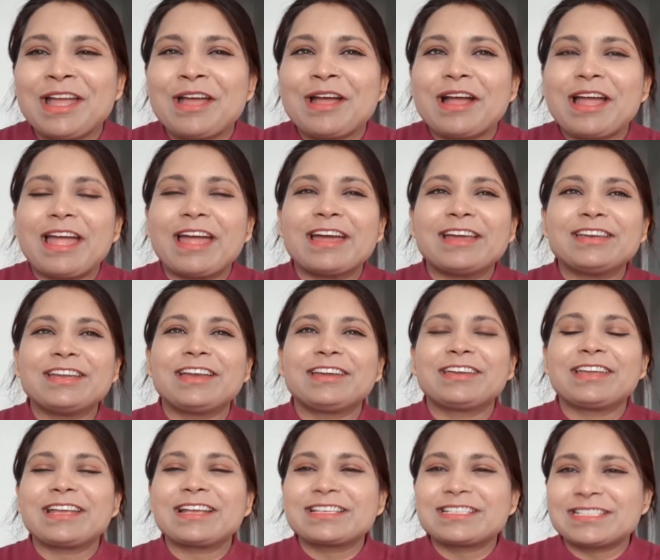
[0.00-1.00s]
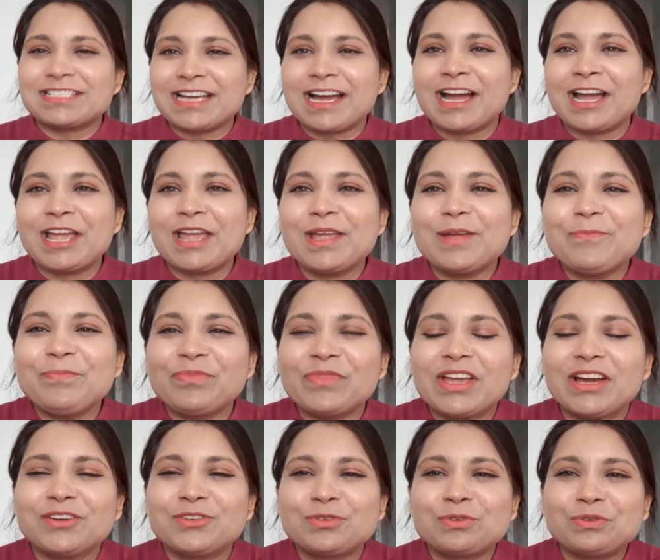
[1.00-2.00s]
and it takes time
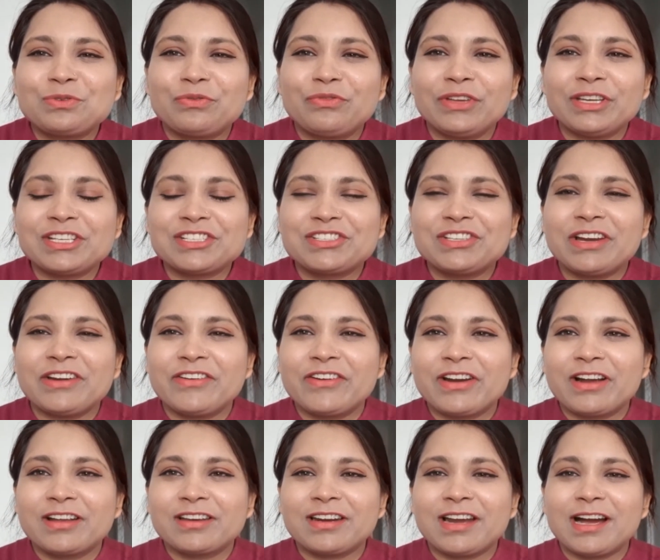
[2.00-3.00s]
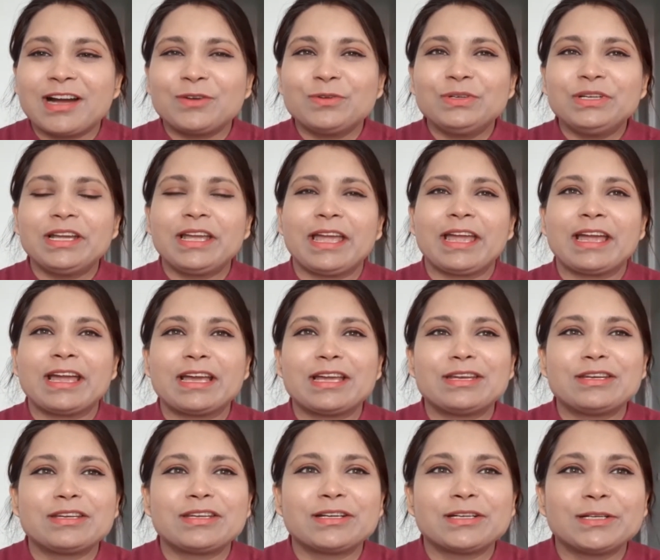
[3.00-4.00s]
to finish the drug round.
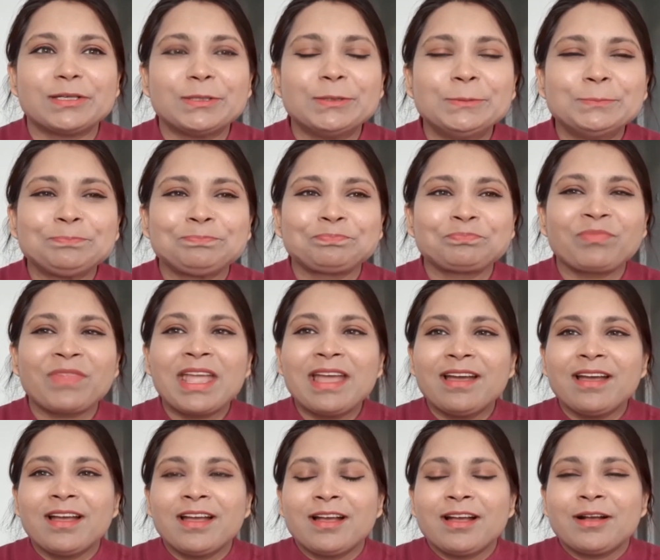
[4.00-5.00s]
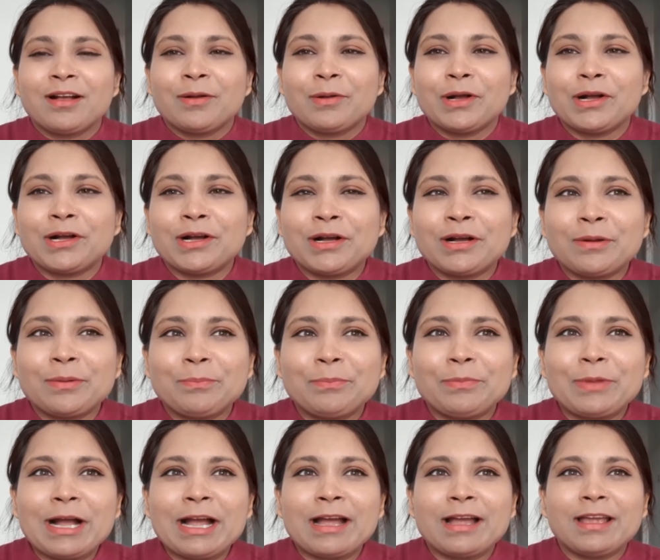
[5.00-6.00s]
And
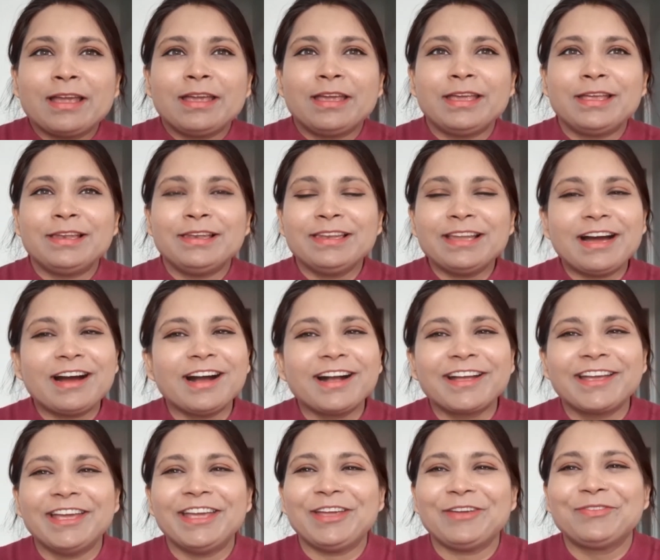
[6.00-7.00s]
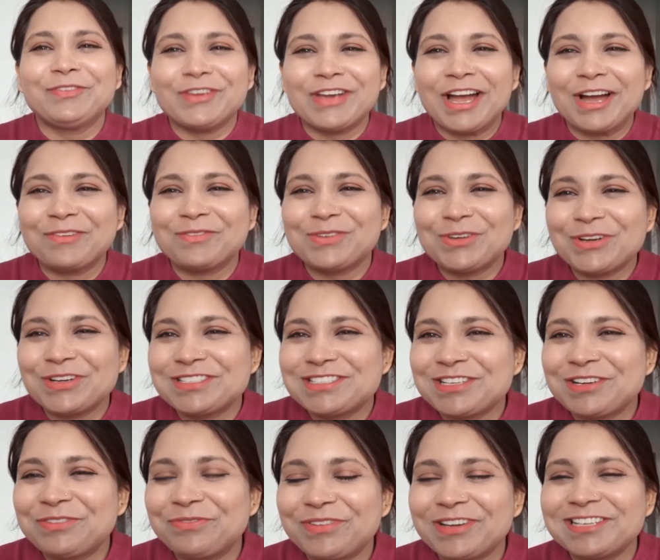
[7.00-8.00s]
by luck, if you have lots
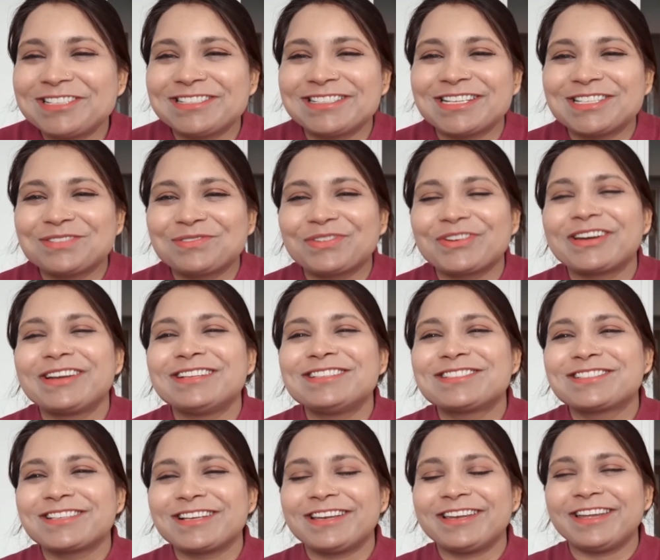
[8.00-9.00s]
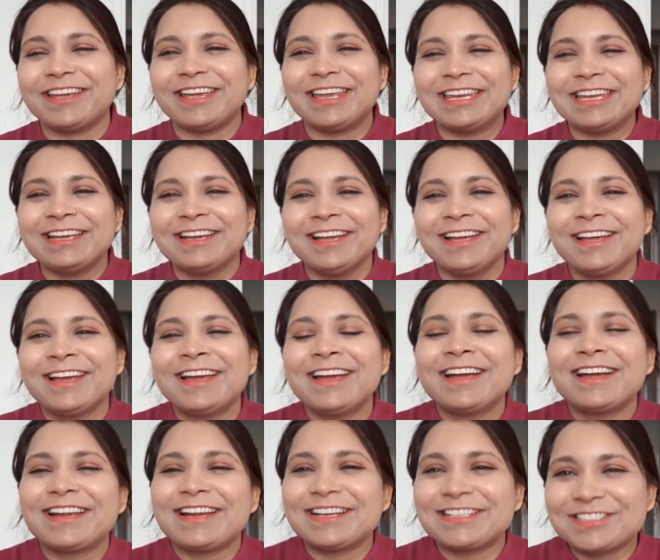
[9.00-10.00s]
of patients for insulin,
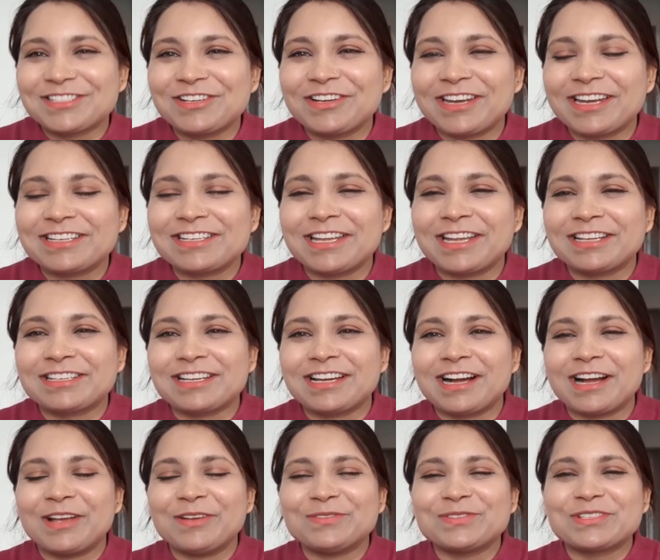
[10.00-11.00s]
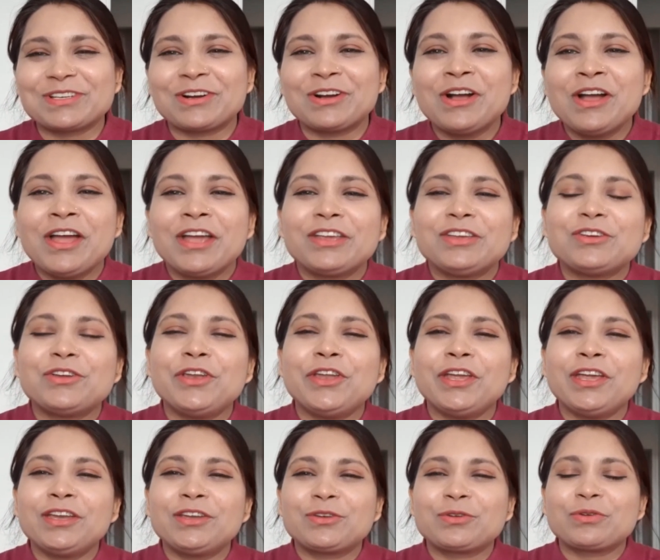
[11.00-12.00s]
it's gonna take time. So you
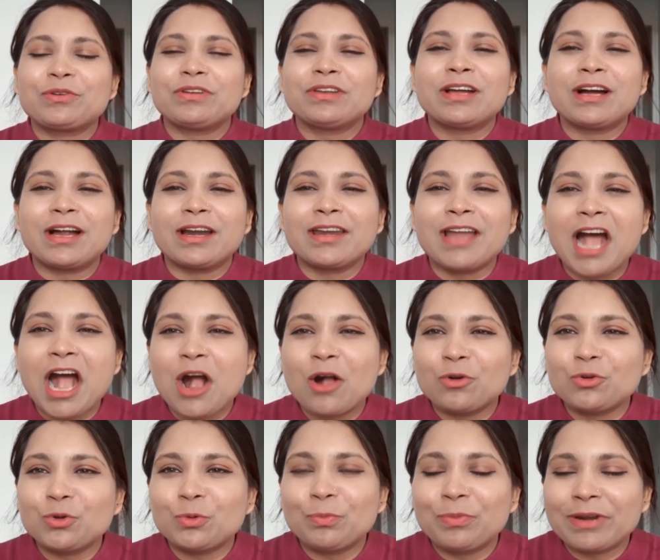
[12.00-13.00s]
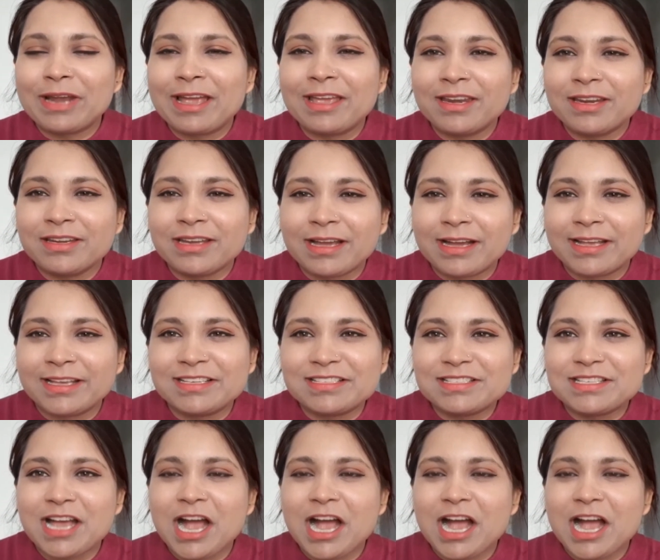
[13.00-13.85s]
need to learn how to prioritize